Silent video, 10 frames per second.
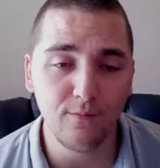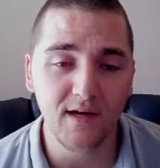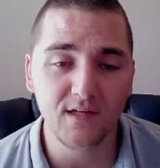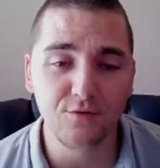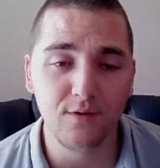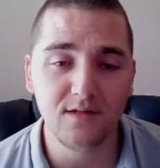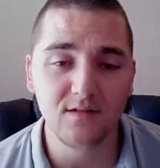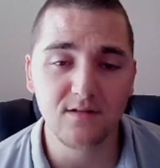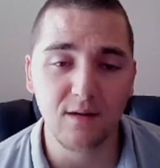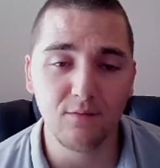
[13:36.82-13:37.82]
biggest
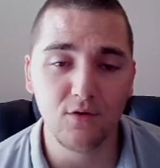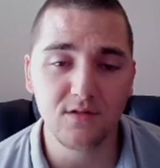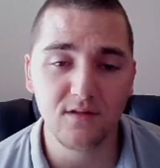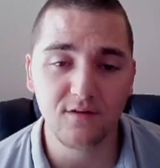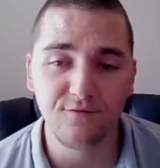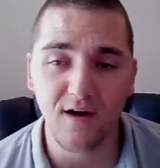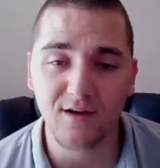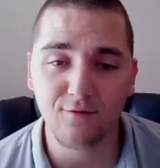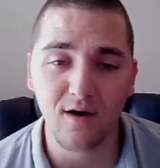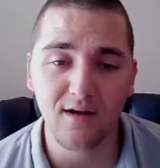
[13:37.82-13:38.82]
reasons I'm losing this
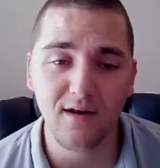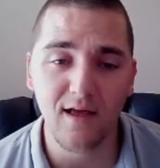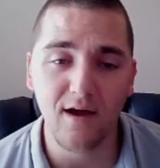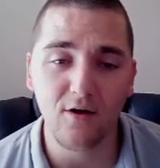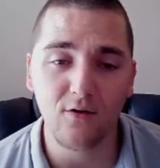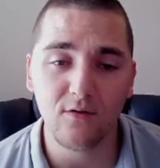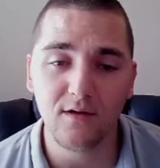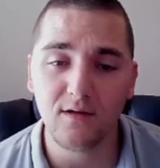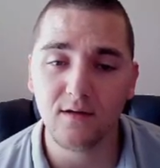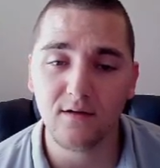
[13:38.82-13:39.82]
fight right now
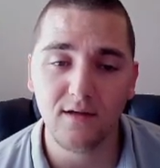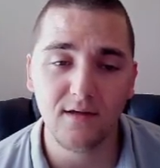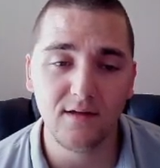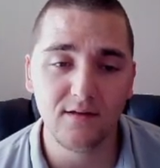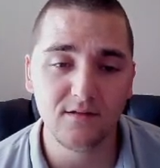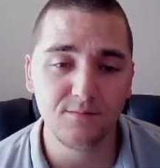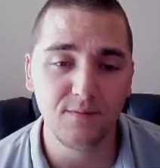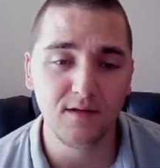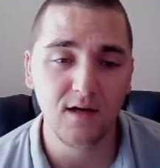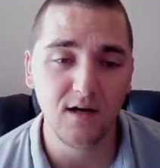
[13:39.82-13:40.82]
is
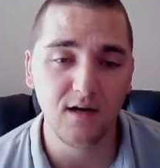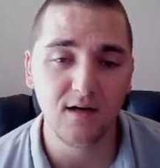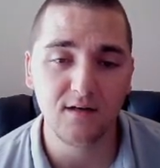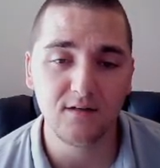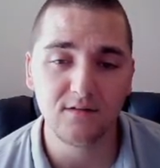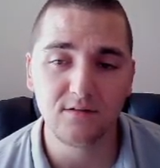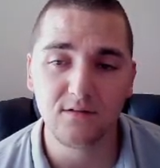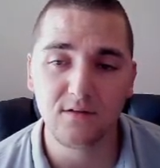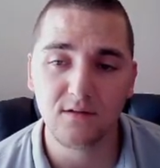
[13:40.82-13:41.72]
because